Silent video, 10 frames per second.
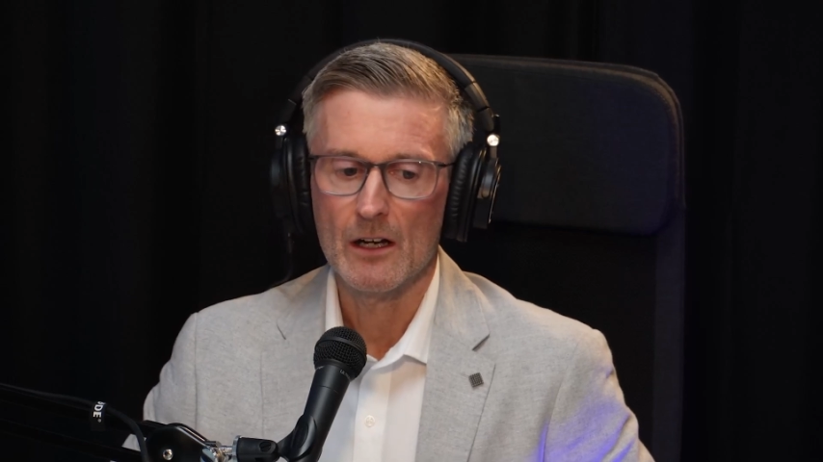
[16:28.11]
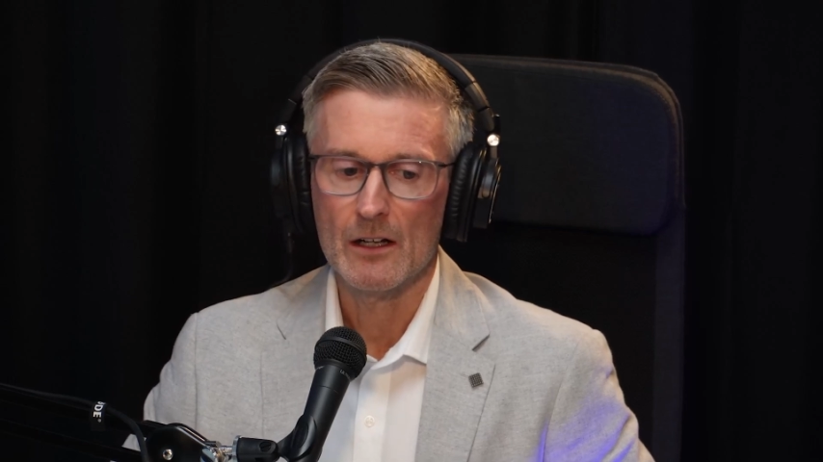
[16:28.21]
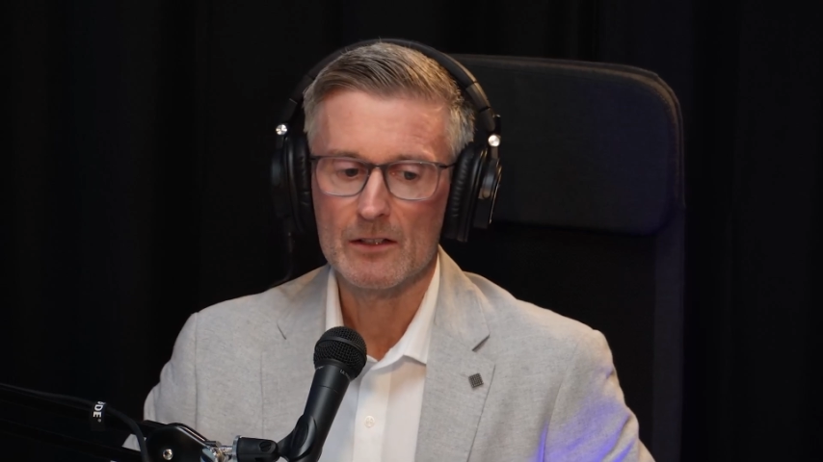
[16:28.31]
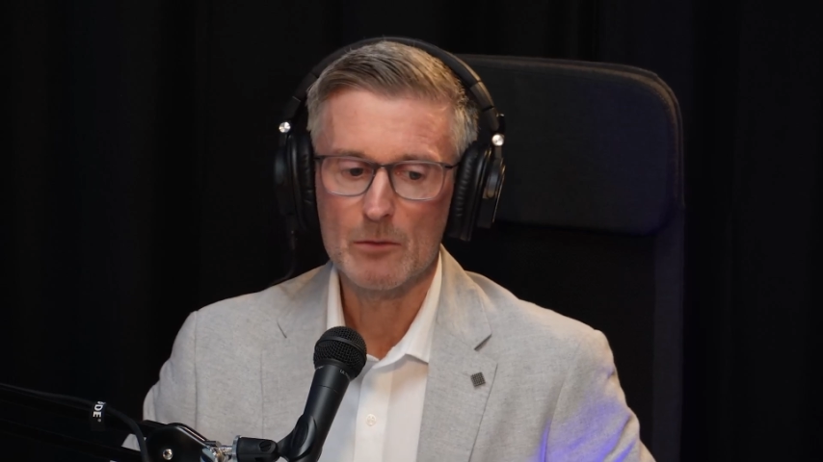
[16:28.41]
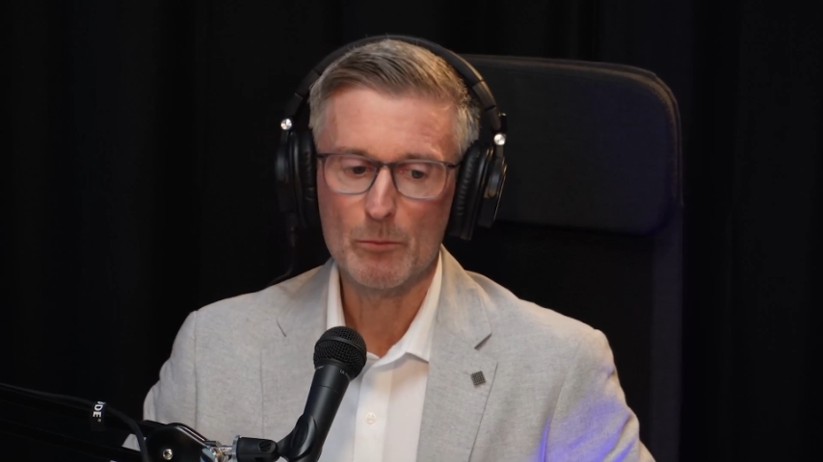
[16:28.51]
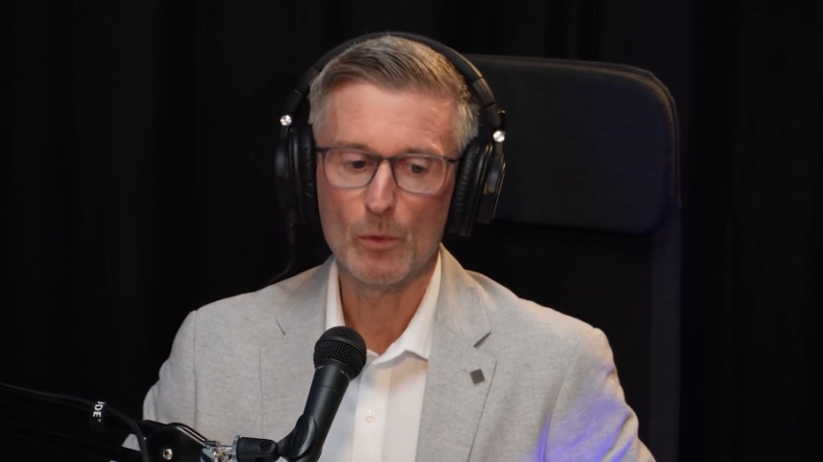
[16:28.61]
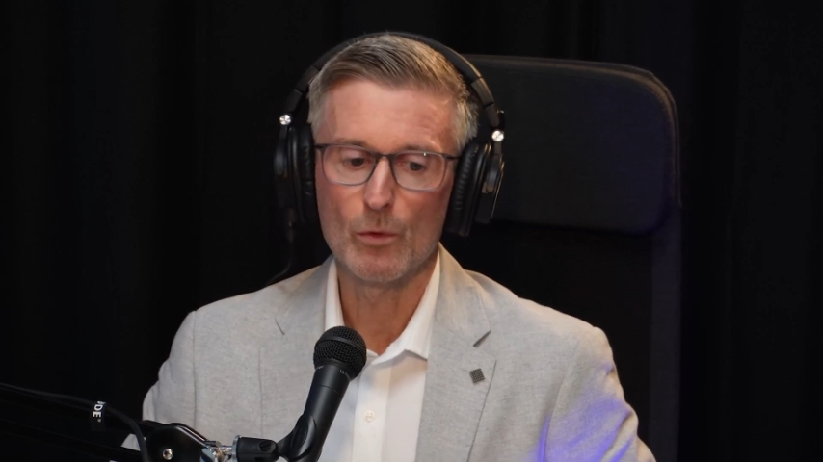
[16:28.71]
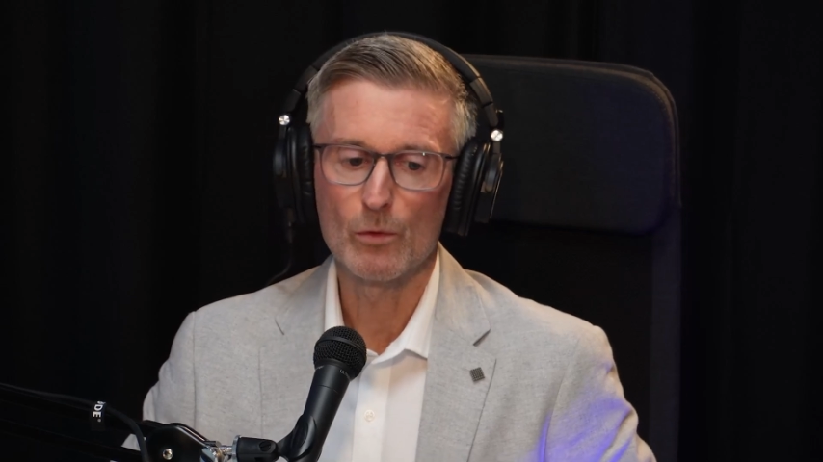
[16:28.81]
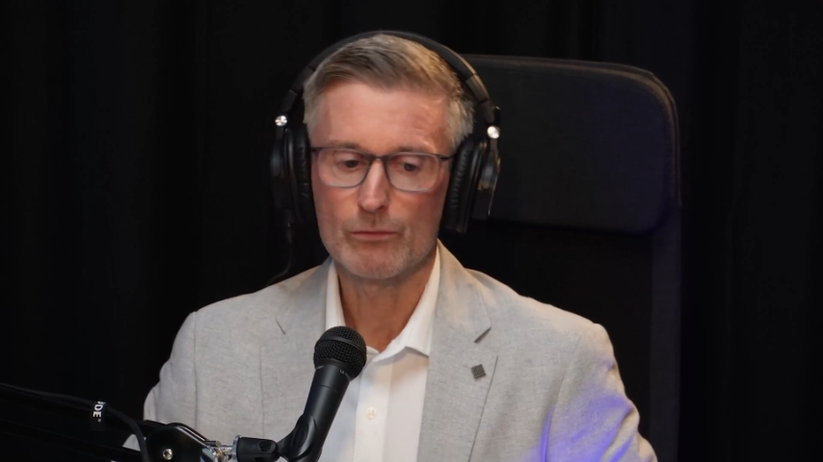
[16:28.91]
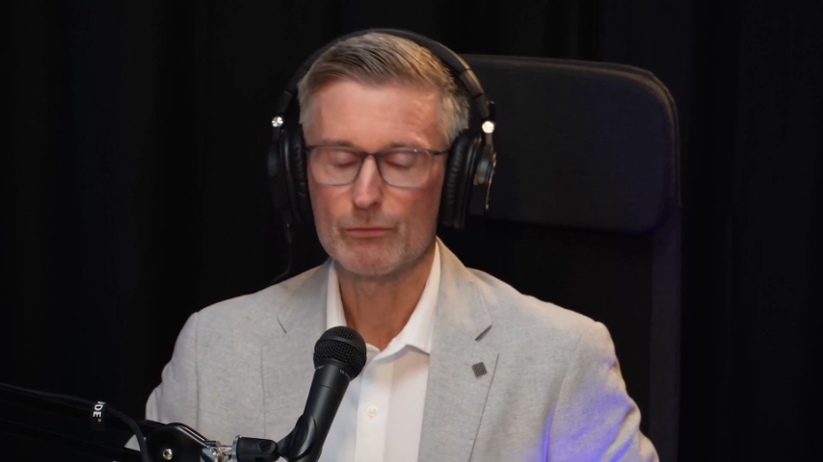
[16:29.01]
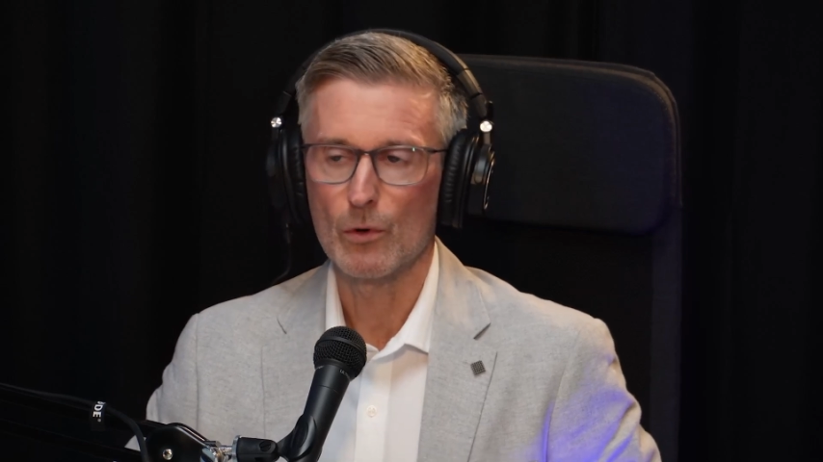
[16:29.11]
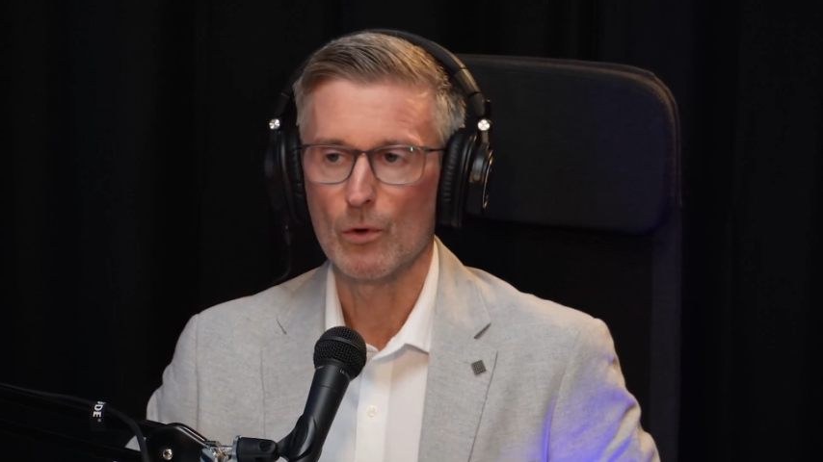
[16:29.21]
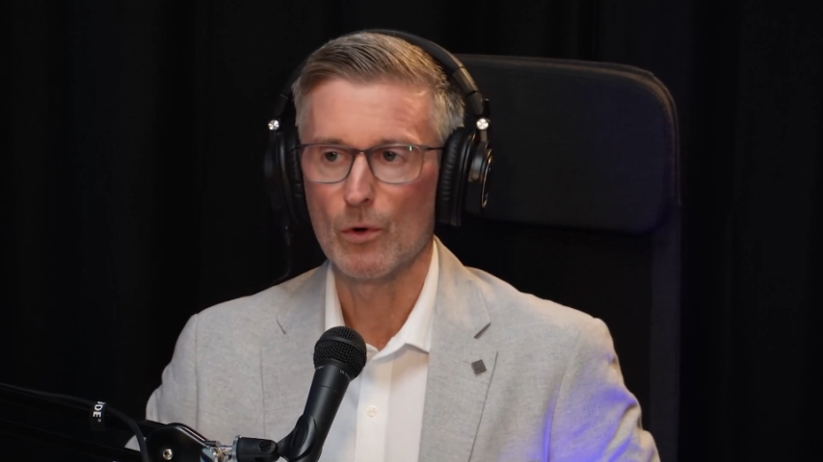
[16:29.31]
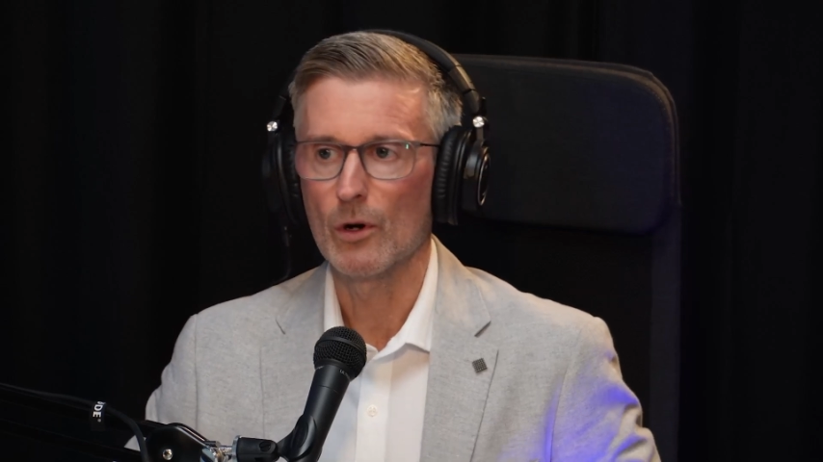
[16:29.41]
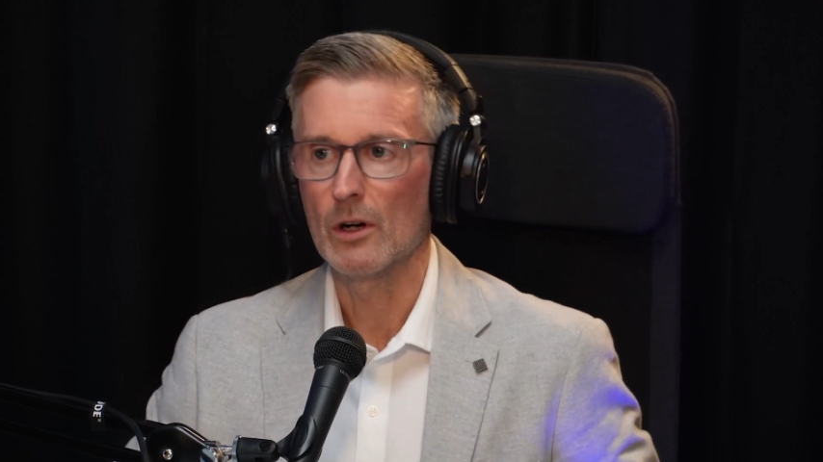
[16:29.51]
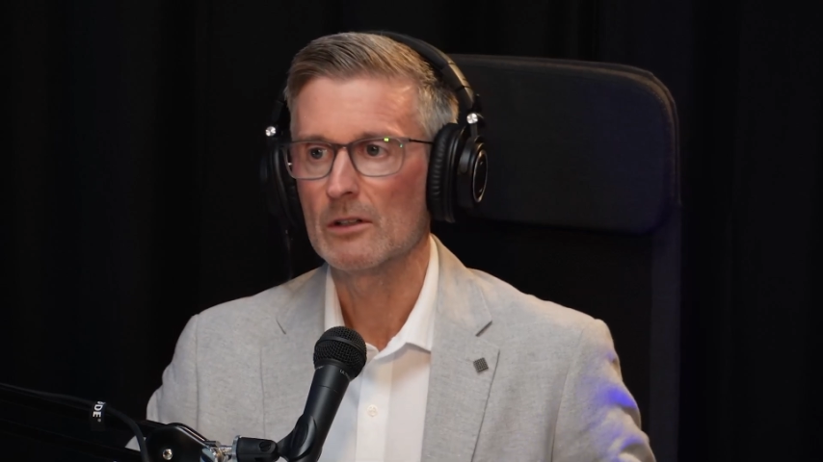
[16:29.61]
simple, raw,